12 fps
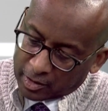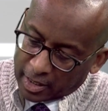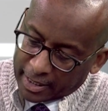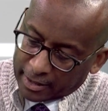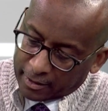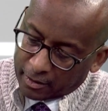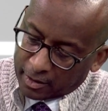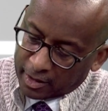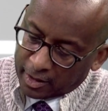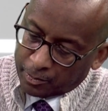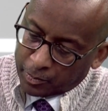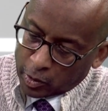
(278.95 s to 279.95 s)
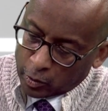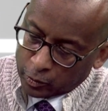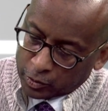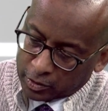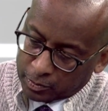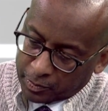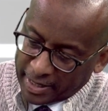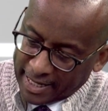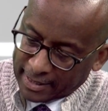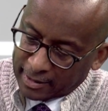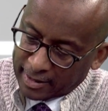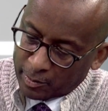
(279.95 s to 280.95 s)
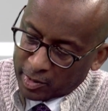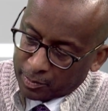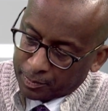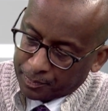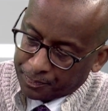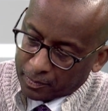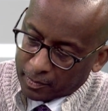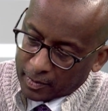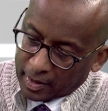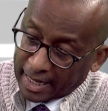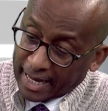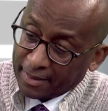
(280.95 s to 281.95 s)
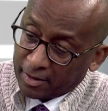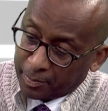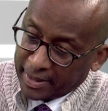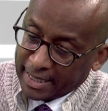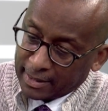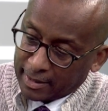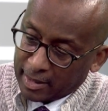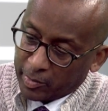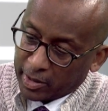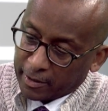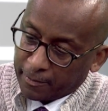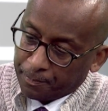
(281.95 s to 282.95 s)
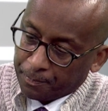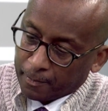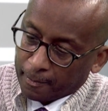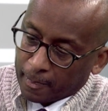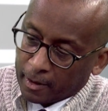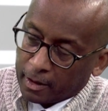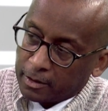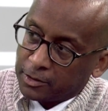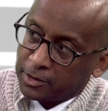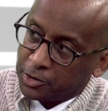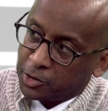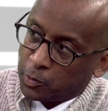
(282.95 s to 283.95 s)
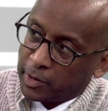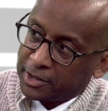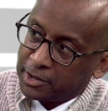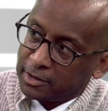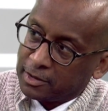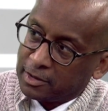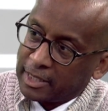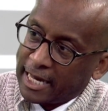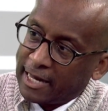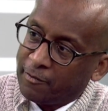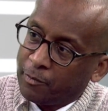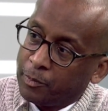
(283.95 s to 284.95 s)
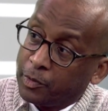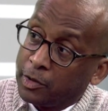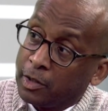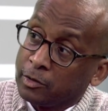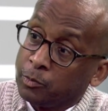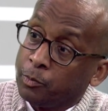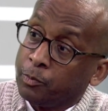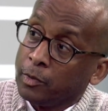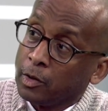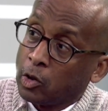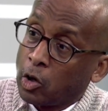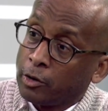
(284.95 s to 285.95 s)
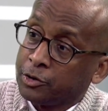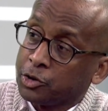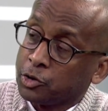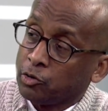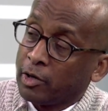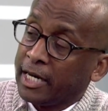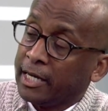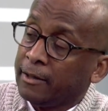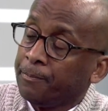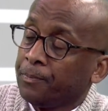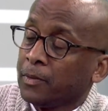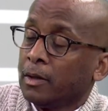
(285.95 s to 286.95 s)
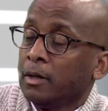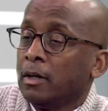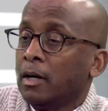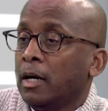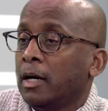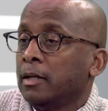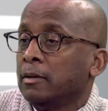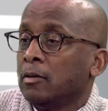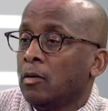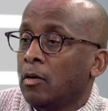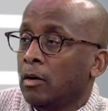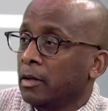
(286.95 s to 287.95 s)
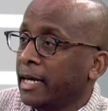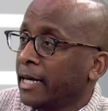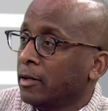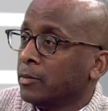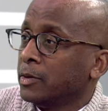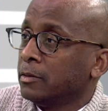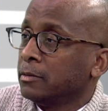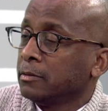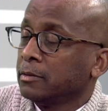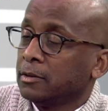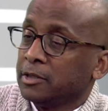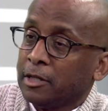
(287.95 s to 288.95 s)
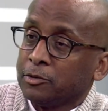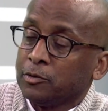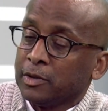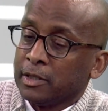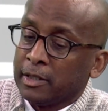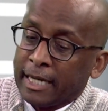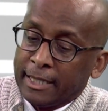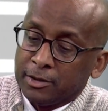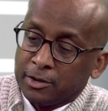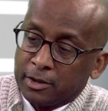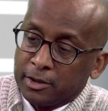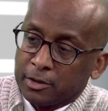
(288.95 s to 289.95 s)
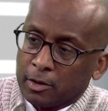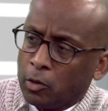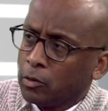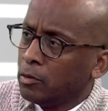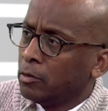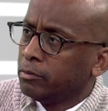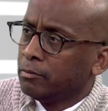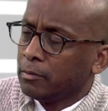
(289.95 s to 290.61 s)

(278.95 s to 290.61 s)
like the post-pandemic and the pandemic situations have put a large strain on all animal sheltering agencies, local